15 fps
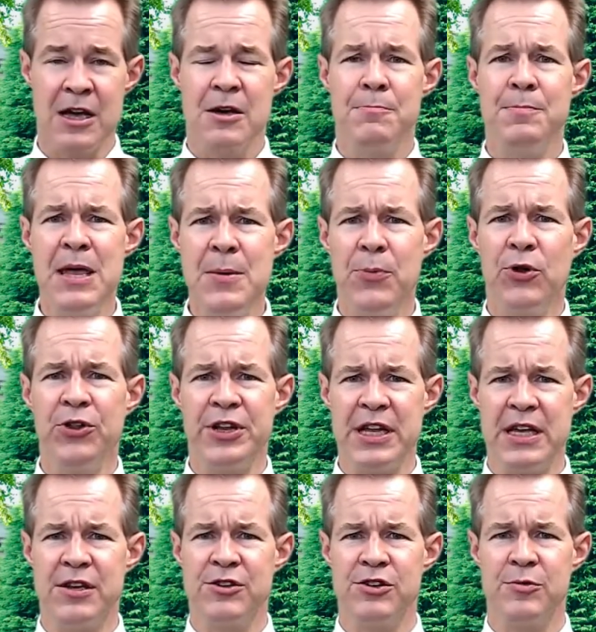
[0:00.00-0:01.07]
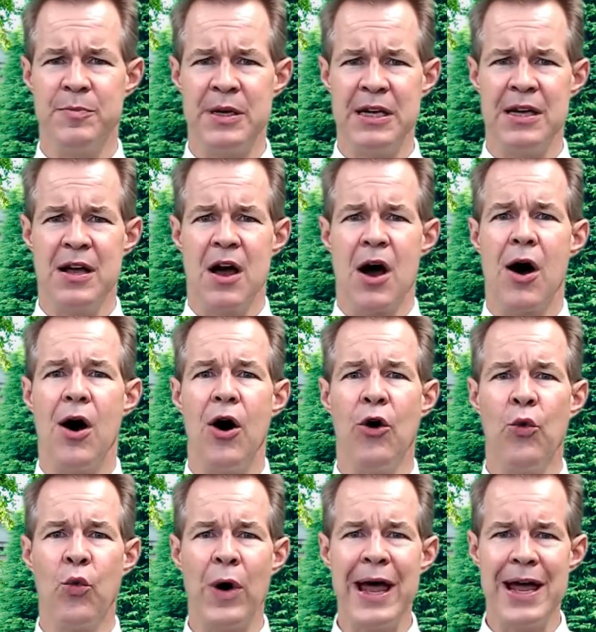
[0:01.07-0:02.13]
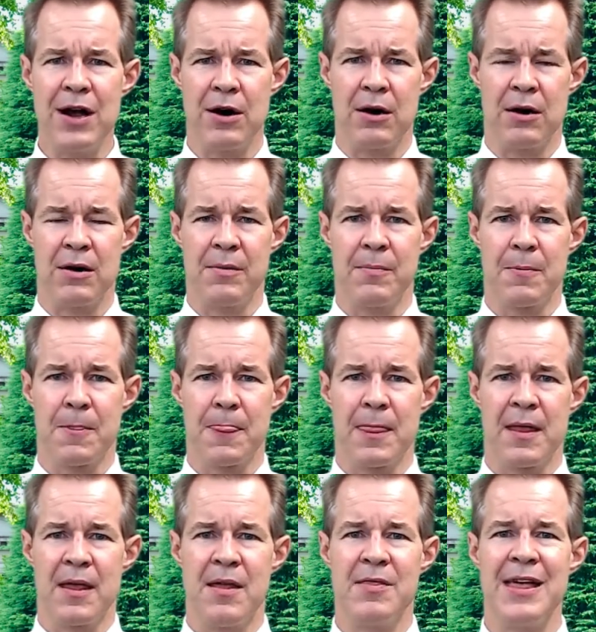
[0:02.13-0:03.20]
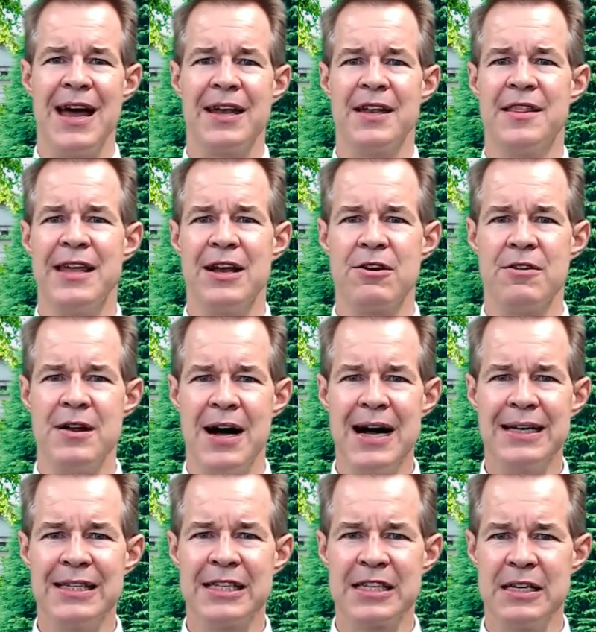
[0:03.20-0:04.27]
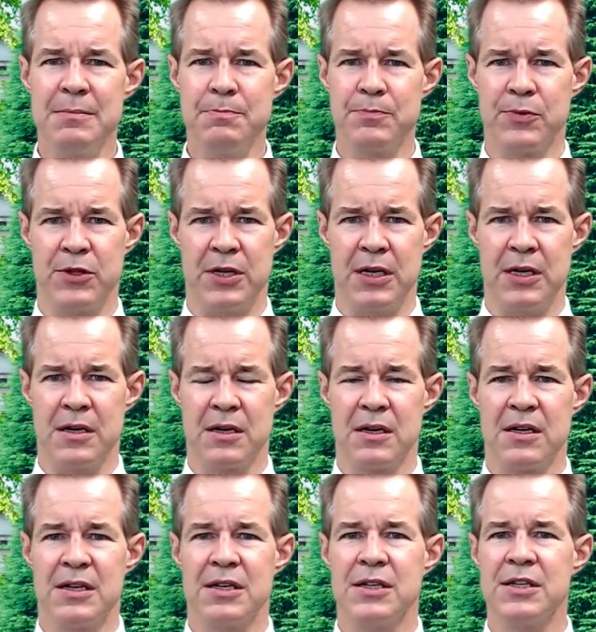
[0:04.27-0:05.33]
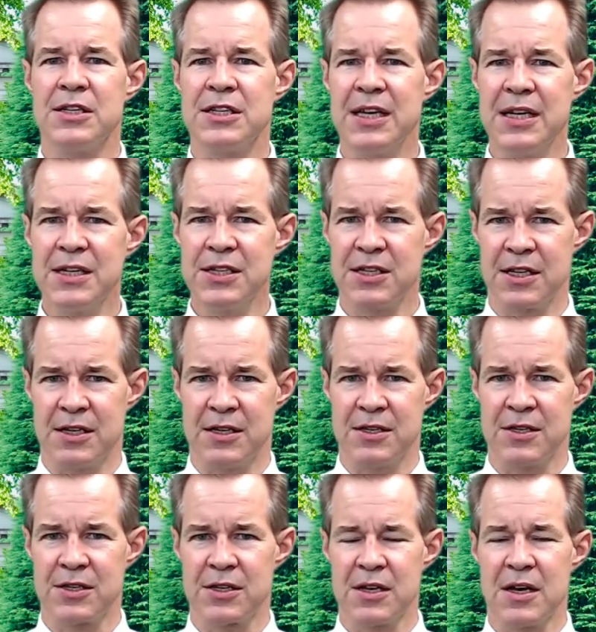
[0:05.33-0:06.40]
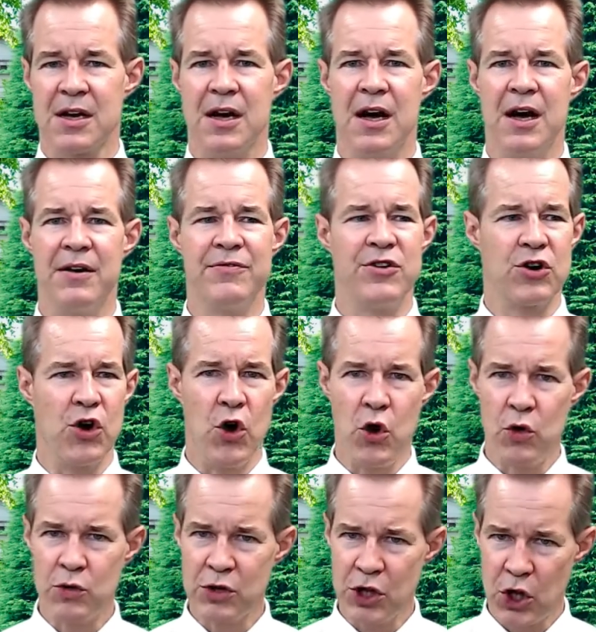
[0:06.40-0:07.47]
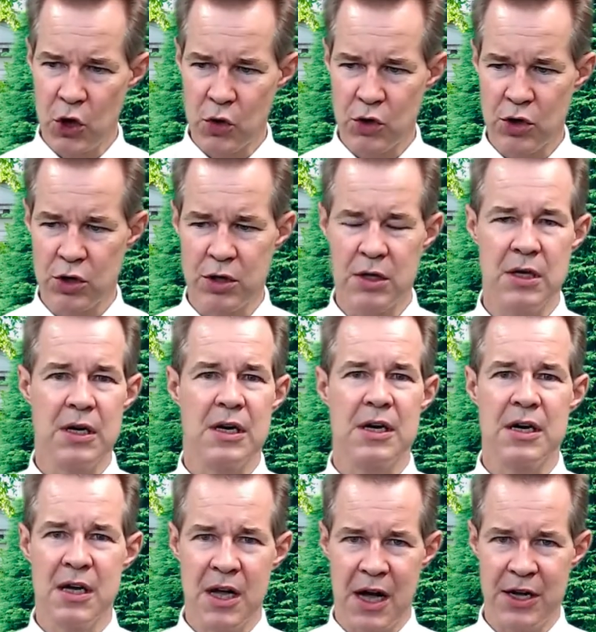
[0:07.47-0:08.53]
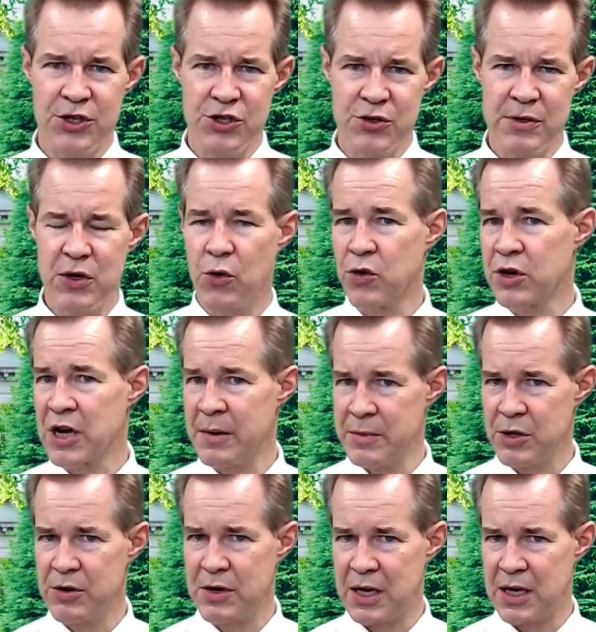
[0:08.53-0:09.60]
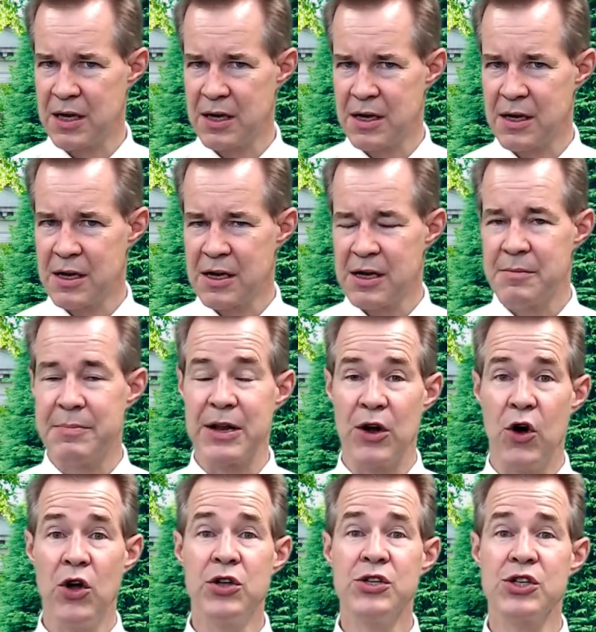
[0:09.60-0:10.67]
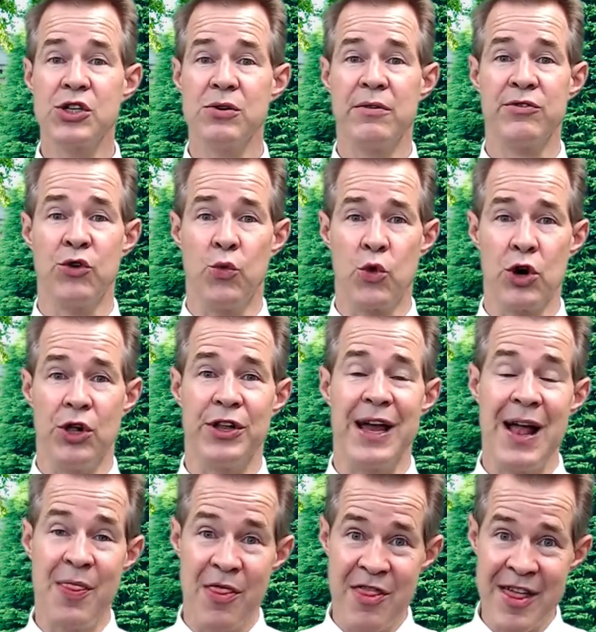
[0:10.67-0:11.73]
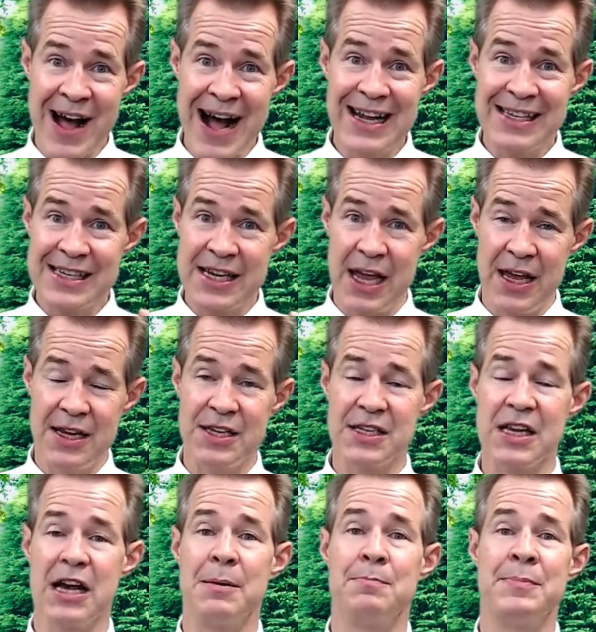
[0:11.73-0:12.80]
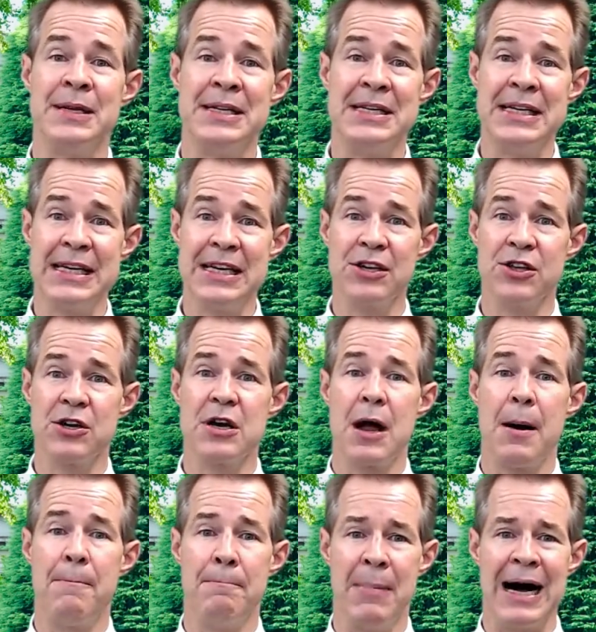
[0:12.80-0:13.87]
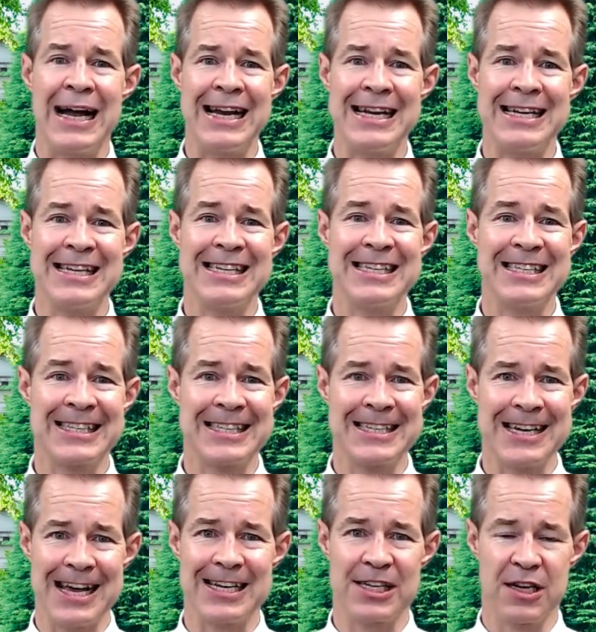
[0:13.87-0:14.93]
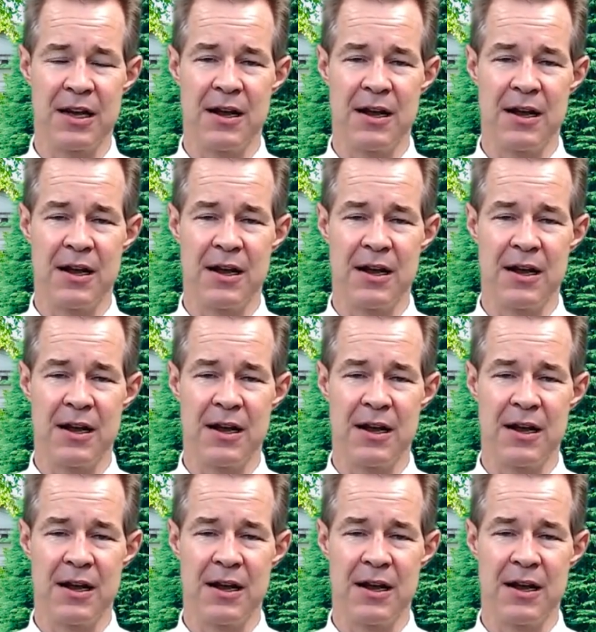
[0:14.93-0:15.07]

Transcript: People need to be aware that they are not simply citizens of their own local country or community, but also of the world, and that takes a particular mindset.